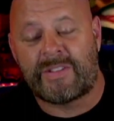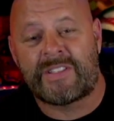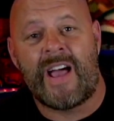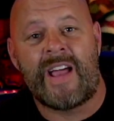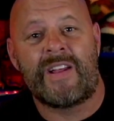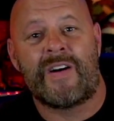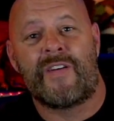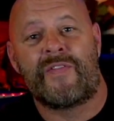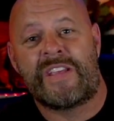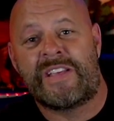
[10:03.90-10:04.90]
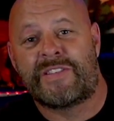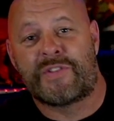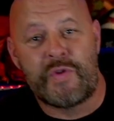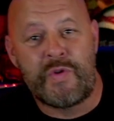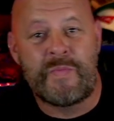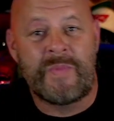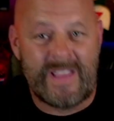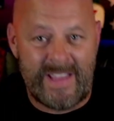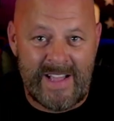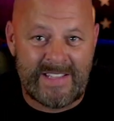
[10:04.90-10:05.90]
outside of the Zoom,
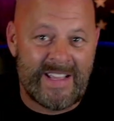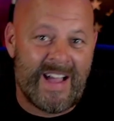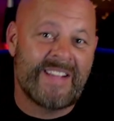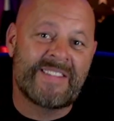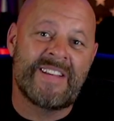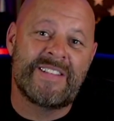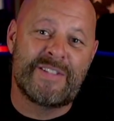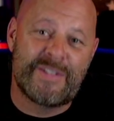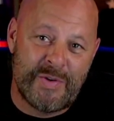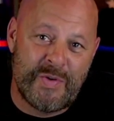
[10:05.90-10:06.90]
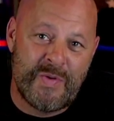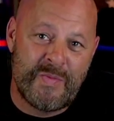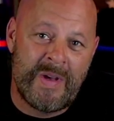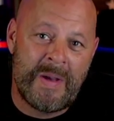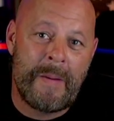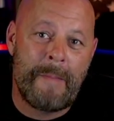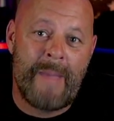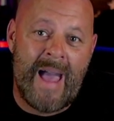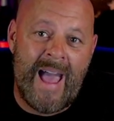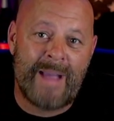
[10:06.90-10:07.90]
yes, I said Zoom
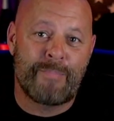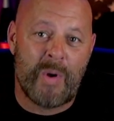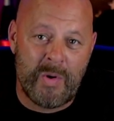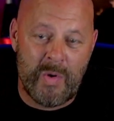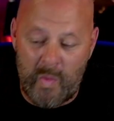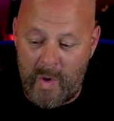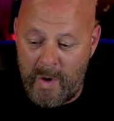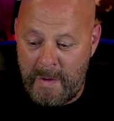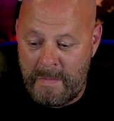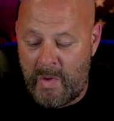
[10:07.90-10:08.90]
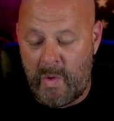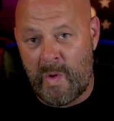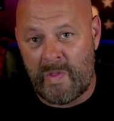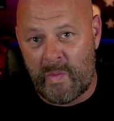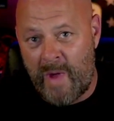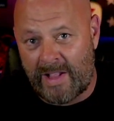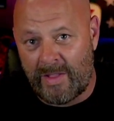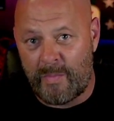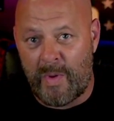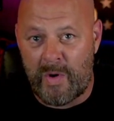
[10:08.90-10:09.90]
mag burner worm or the
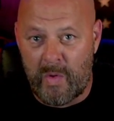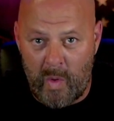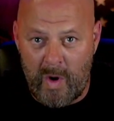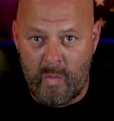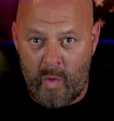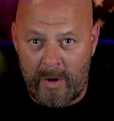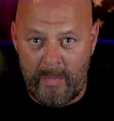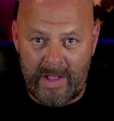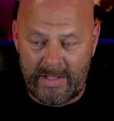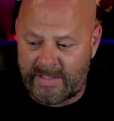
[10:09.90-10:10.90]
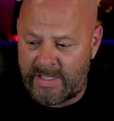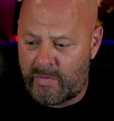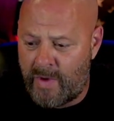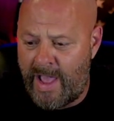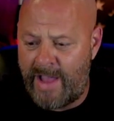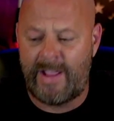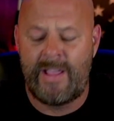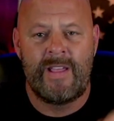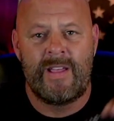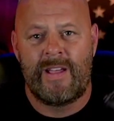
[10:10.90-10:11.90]
regular burner worm, watermelon seed red,
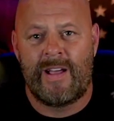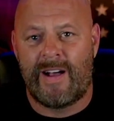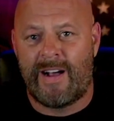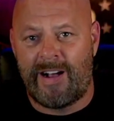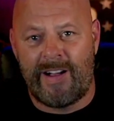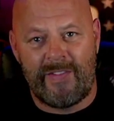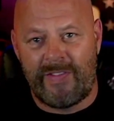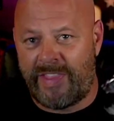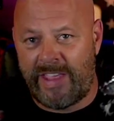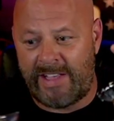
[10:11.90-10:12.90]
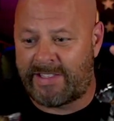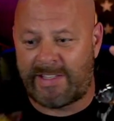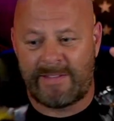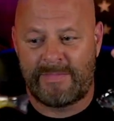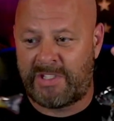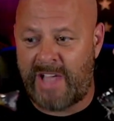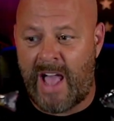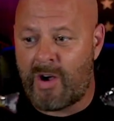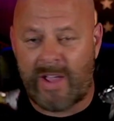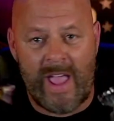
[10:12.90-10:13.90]
these
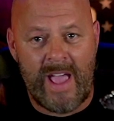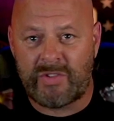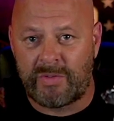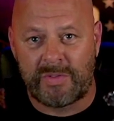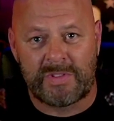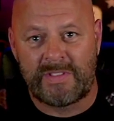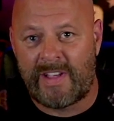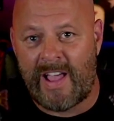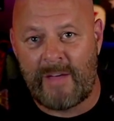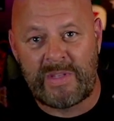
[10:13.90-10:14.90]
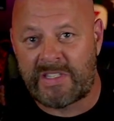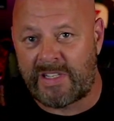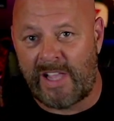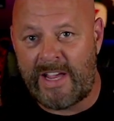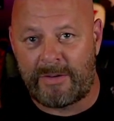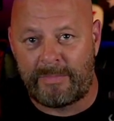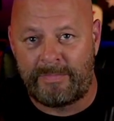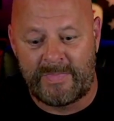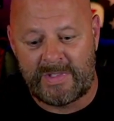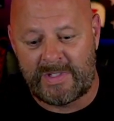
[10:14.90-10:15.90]
Jackall Gantarels have been slaying them.
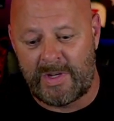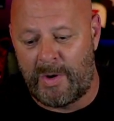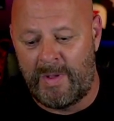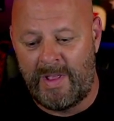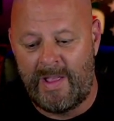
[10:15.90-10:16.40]
So